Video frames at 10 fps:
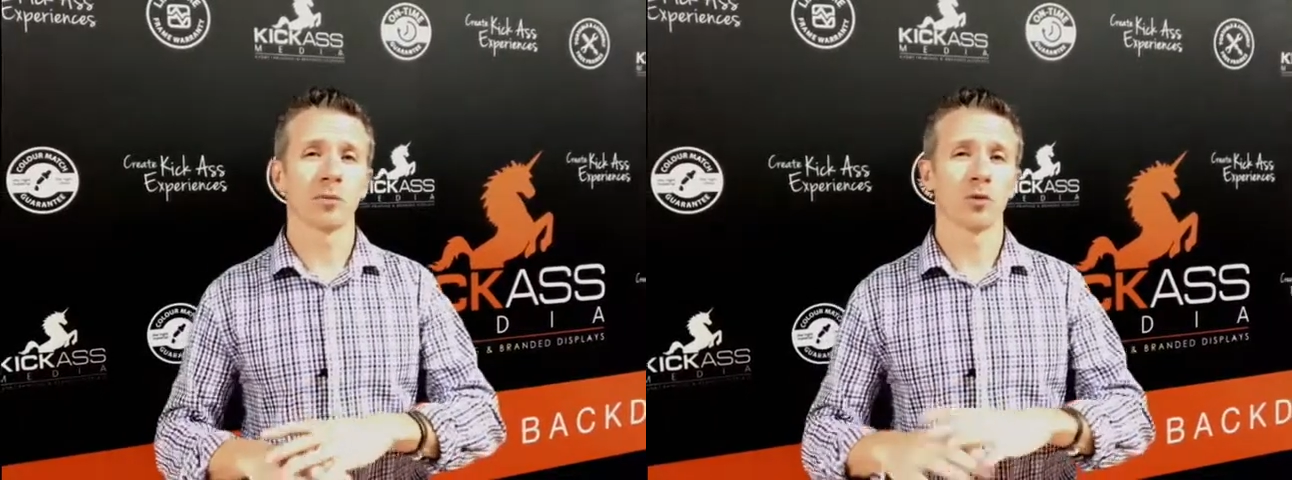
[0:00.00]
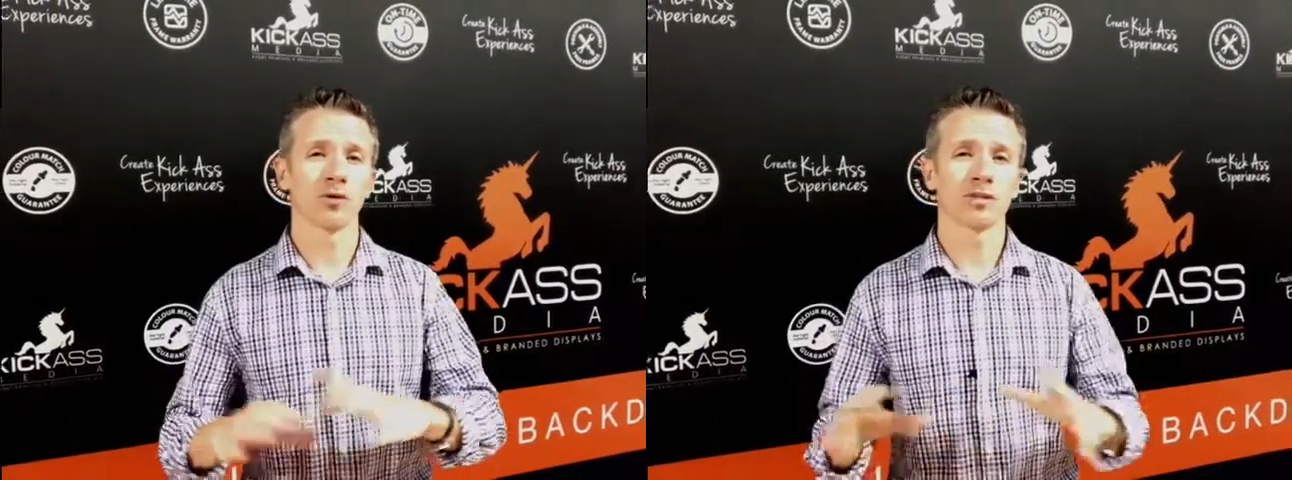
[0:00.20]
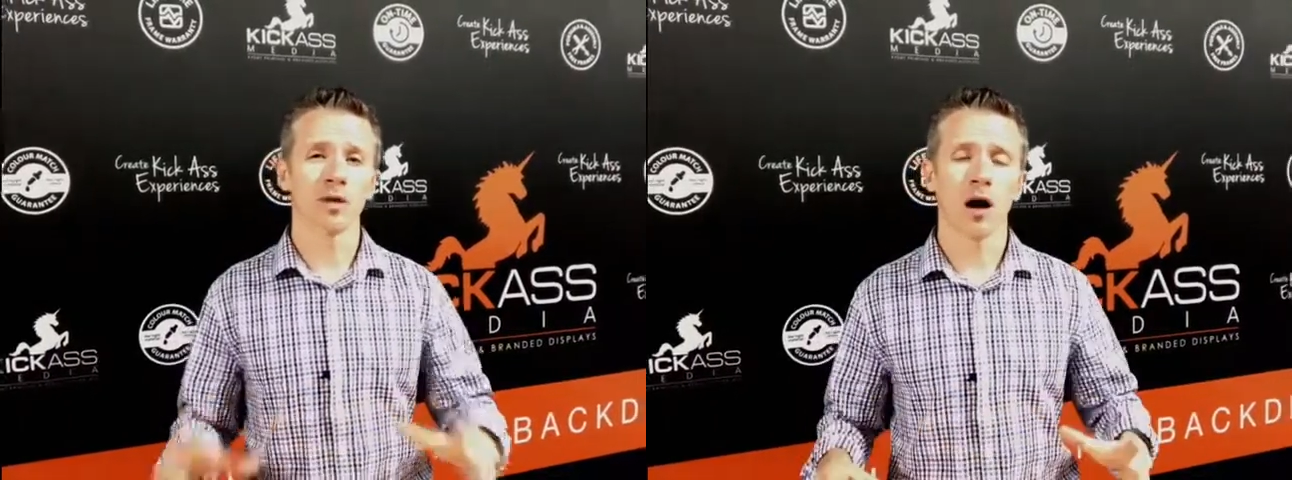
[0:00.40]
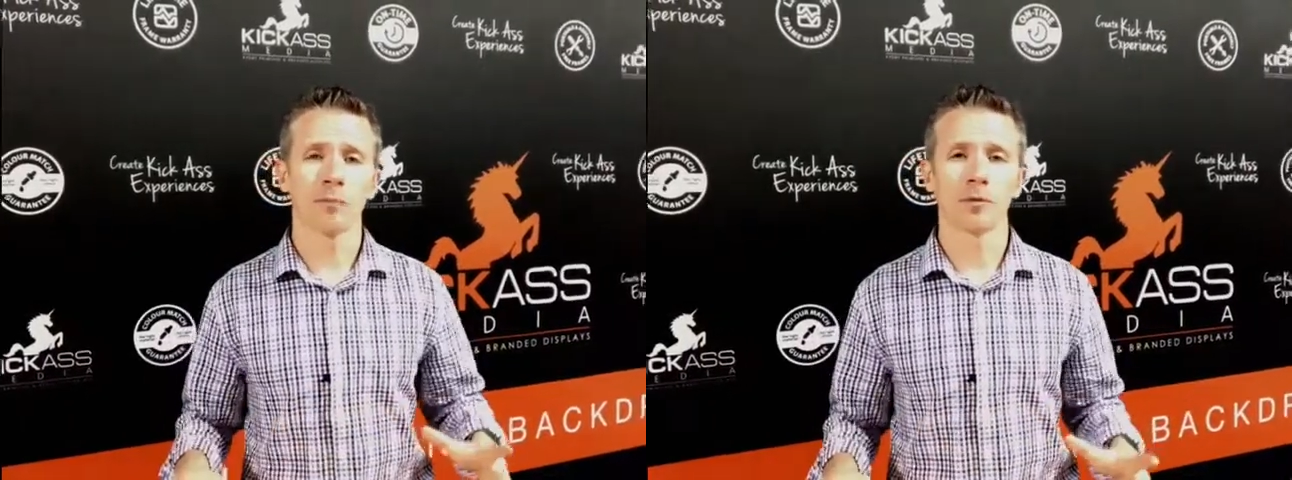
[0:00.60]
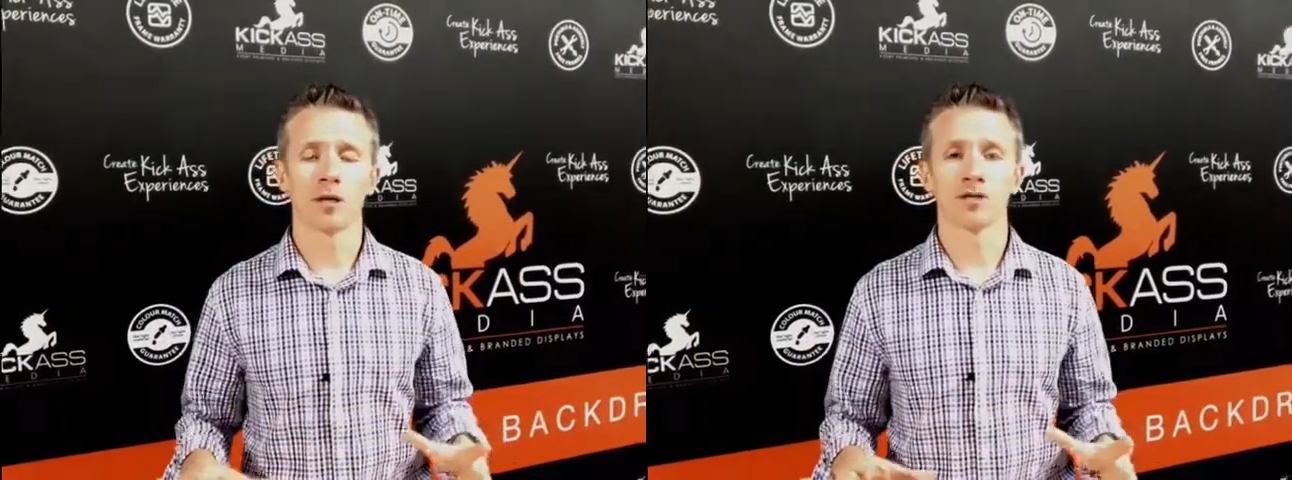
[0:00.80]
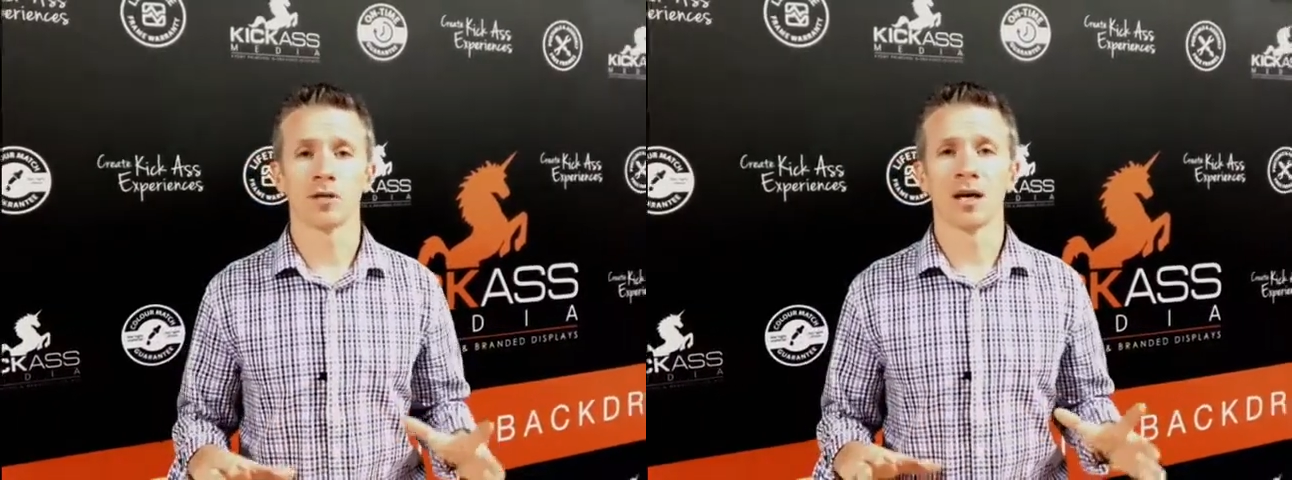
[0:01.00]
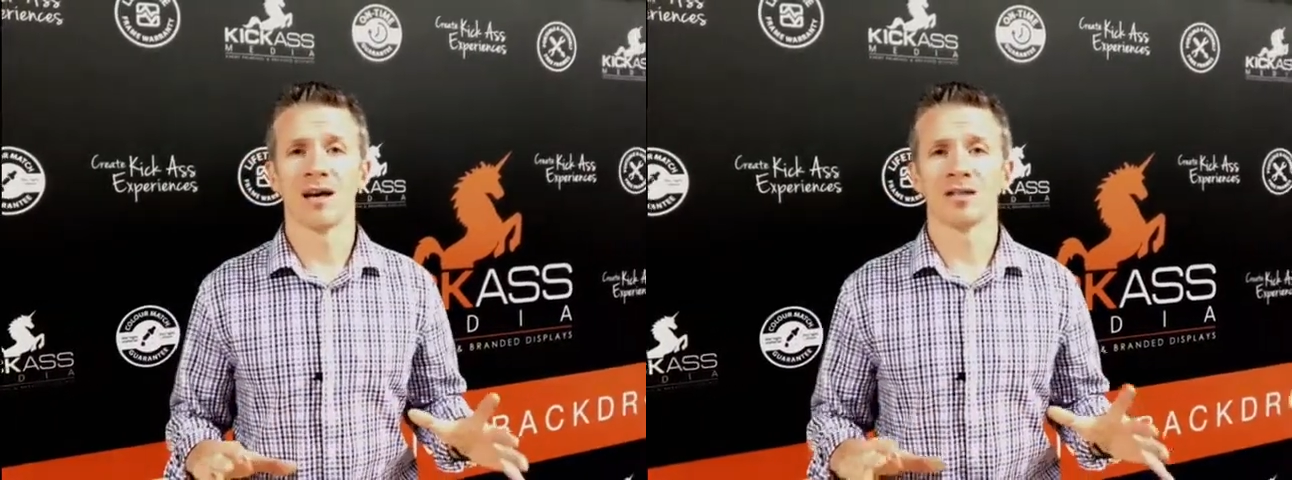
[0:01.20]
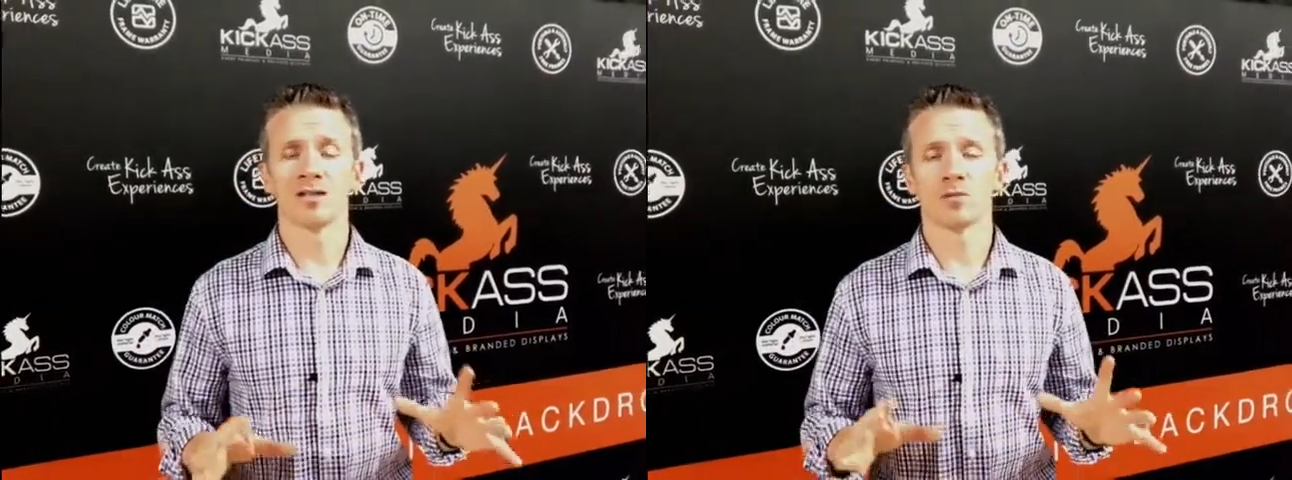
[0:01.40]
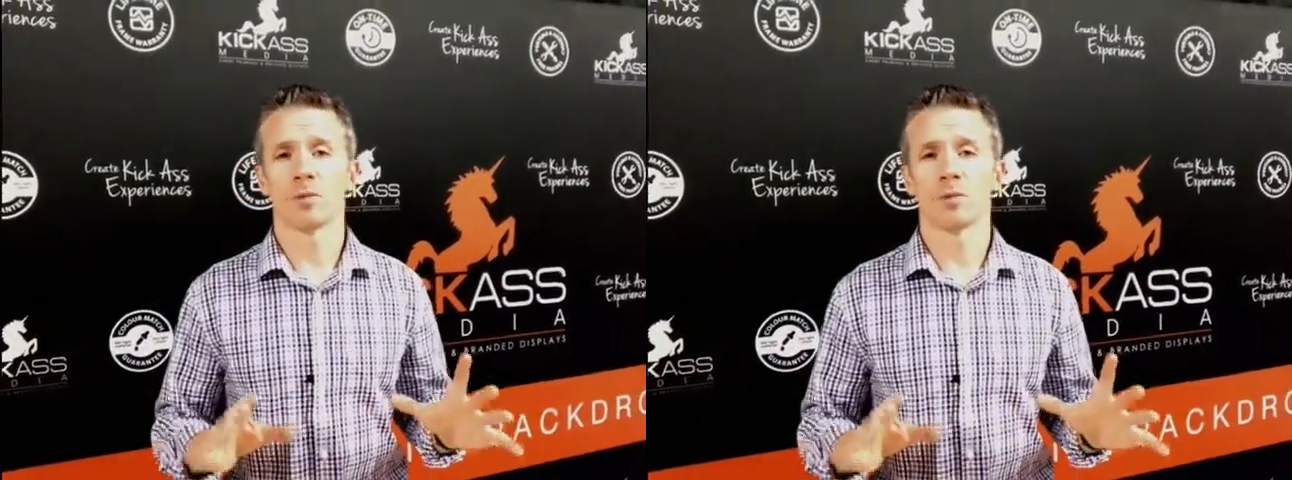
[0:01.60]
but we stopped because just